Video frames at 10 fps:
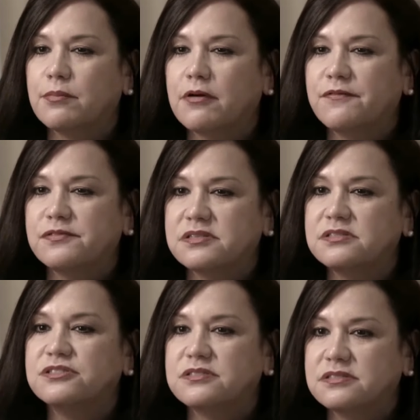Our
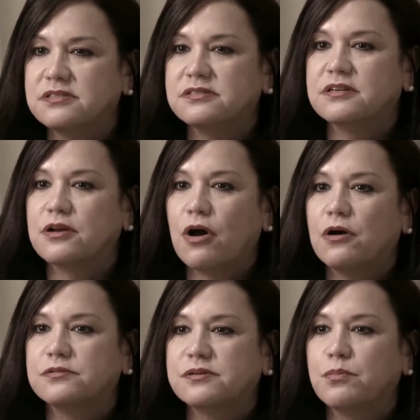physician's assistant
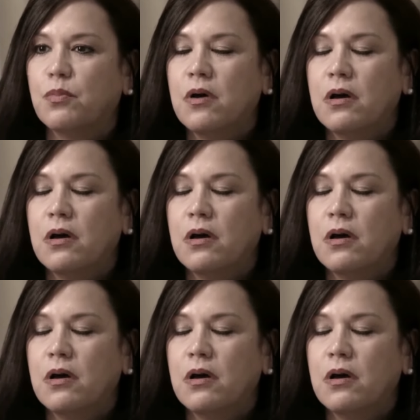calls them